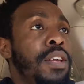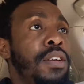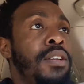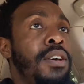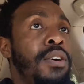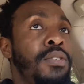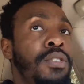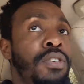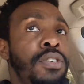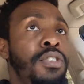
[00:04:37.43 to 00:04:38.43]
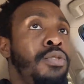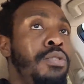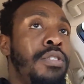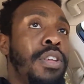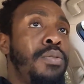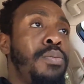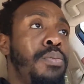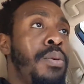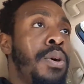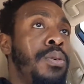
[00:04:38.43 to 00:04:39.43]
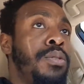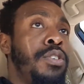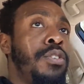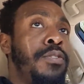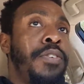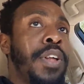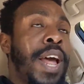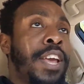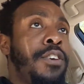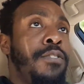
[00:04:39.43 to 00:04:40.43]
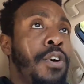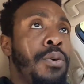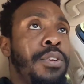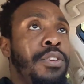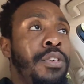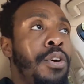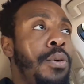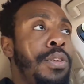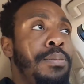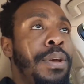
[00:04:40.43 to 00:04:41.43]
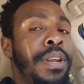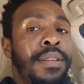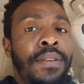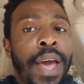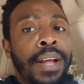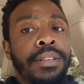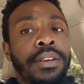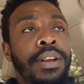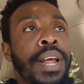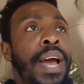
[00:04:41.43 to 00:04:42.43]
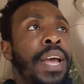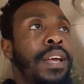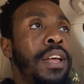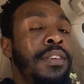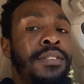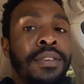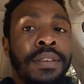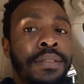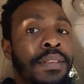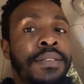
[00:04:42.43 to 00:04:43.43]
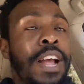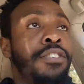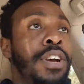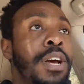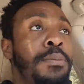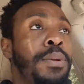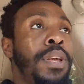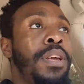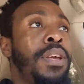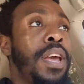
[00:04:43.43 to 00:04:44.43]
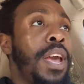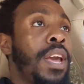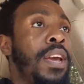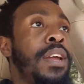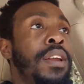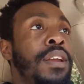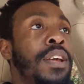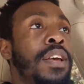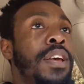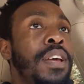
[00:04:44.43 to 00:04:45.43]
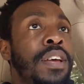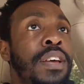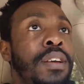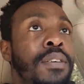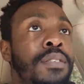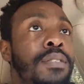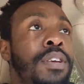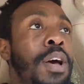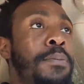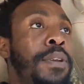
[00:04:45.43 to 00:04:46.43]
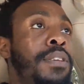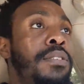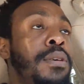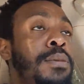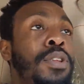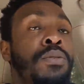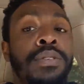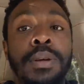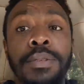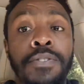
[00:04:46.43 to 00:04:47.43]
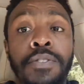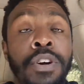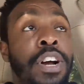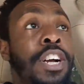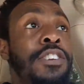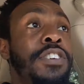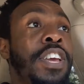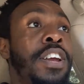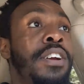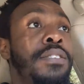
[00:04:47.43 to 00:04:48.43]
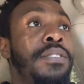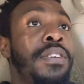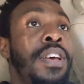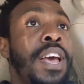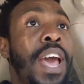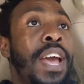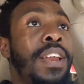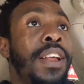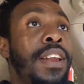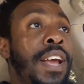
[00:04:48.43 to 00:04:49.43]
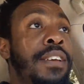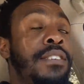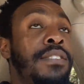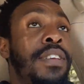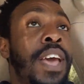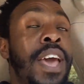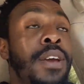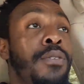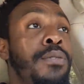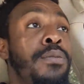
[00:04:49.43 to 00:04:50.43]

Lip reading: you just you'll feel like you're always being attacked, and you're not. It's not your company. And companies could be doing something for 100 years, and then they could just say, hey,